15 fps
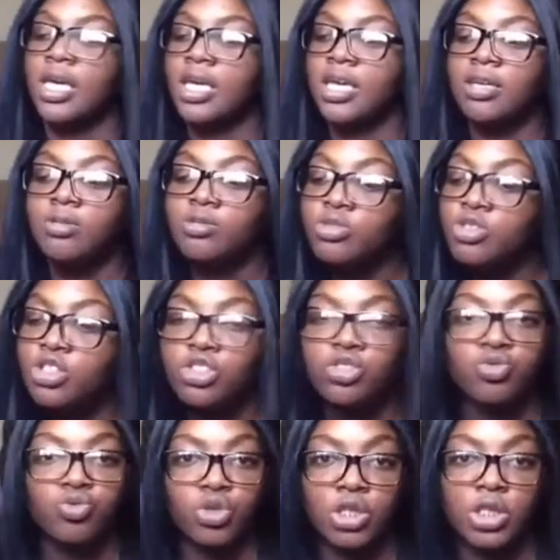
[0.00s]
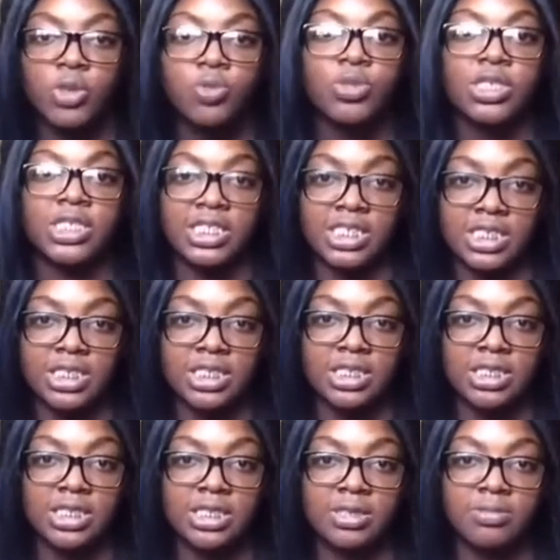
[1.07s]
It was just really
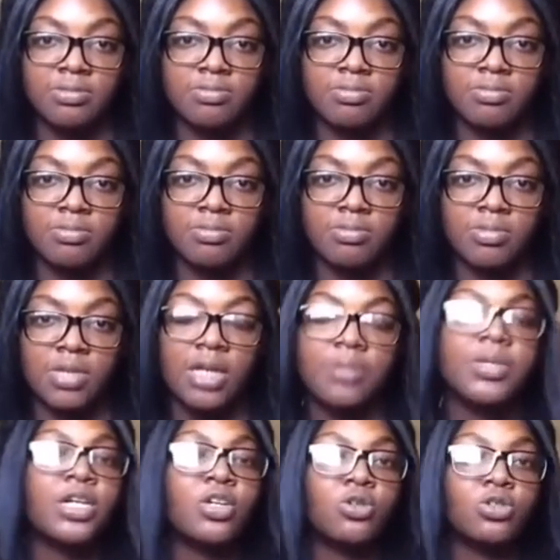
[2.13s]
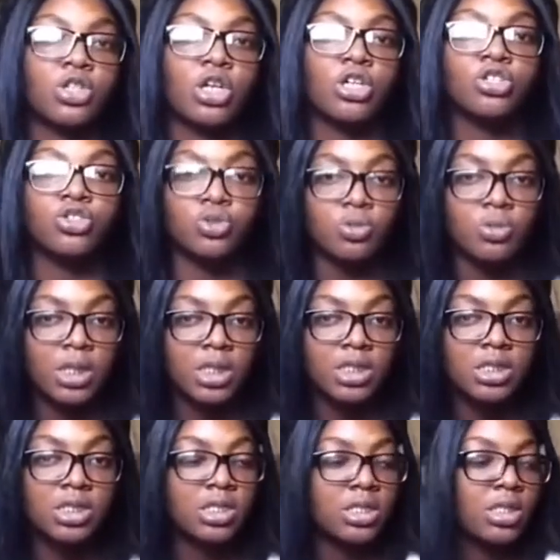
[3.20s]
ridiculous. I'm not gonna talk too much
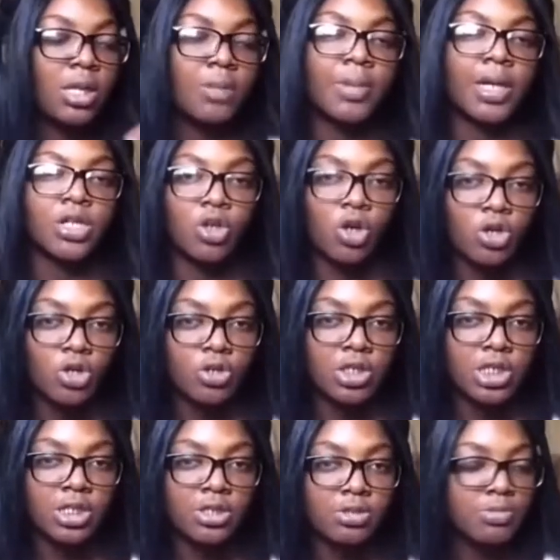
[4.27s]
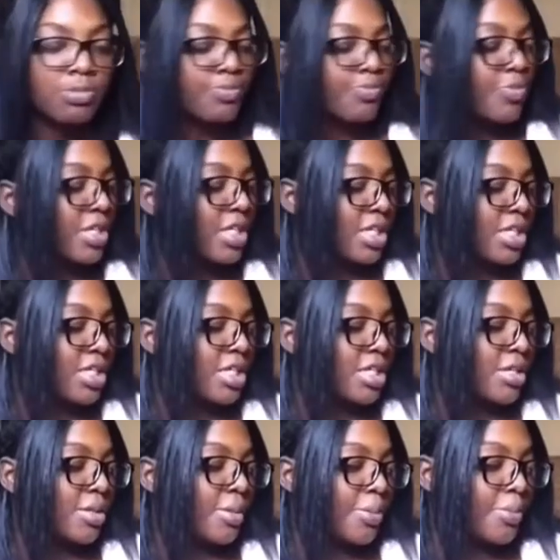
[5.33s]
because like my daughter in here,
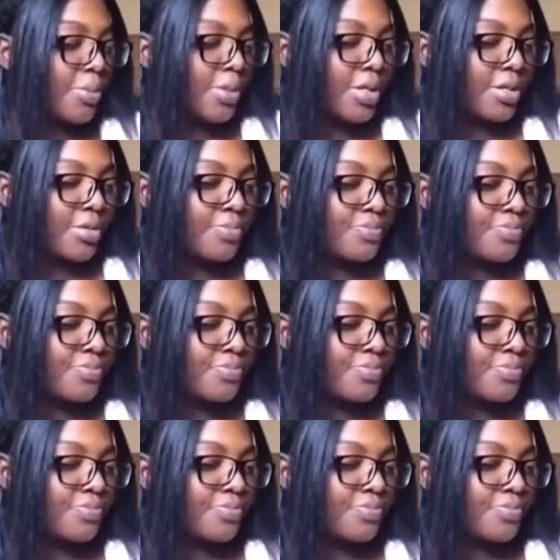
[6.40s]
but